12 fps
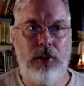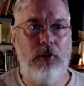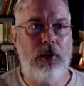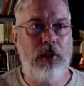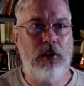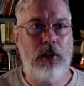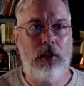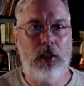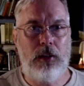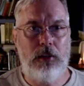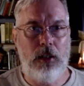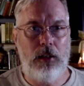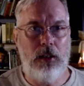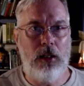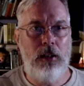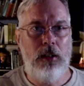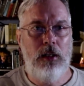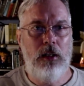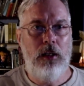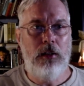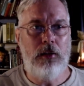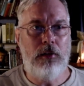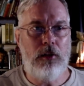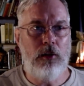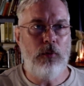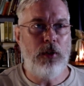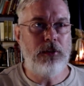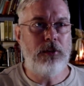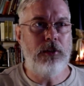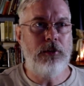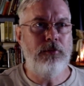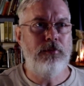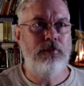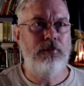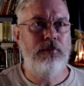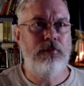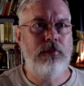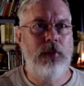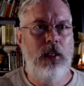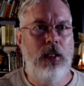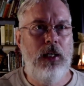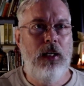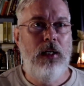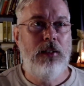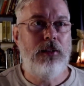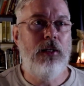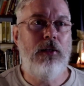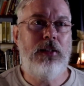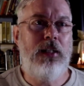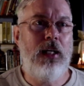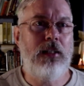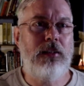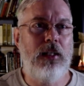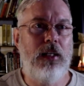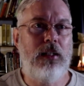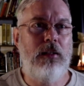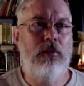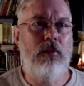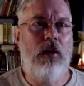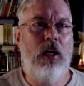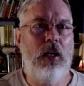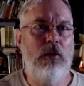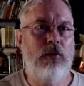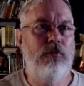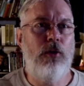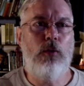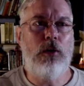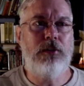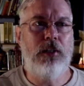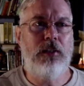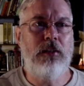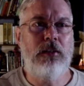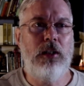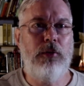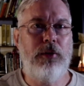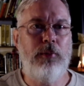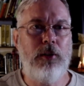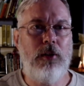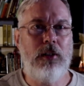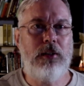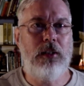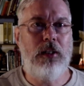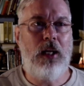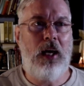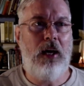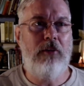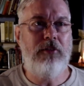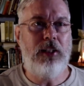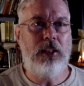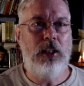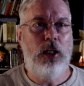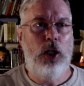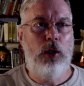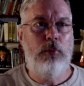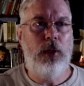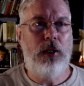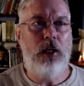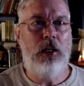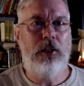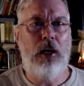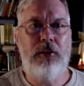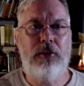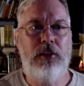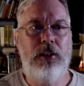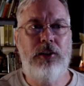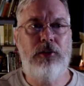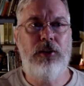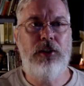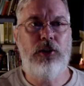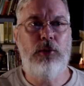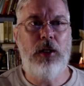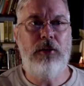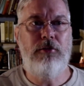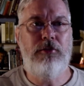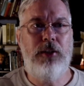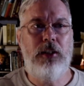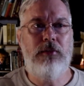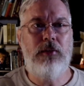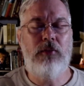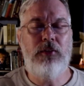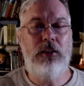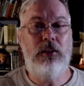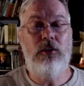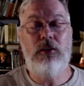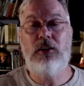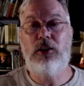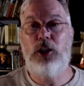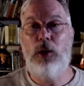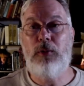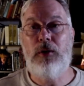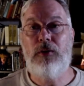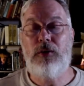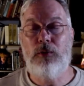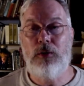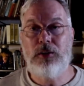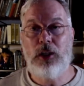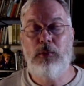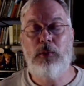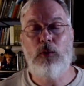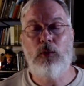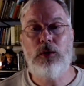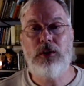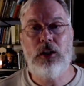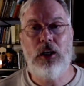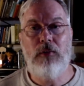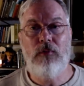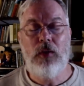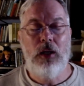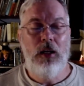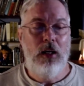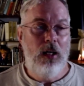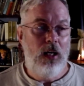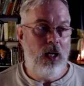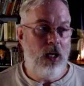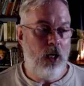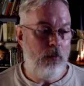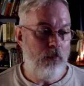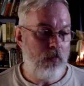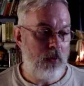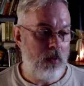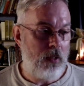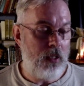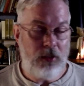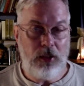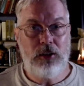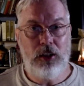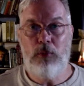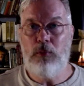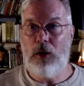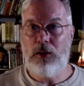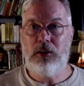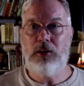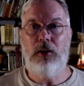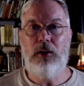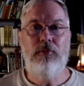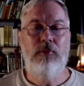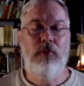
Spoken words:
or anything like the little ones do. So yeah, it's like the foot warts. I didn't deal with them at all because I didn't have any. But other injuries to my feet. I mean, you can step on thorns. I remember one time at this same monastery,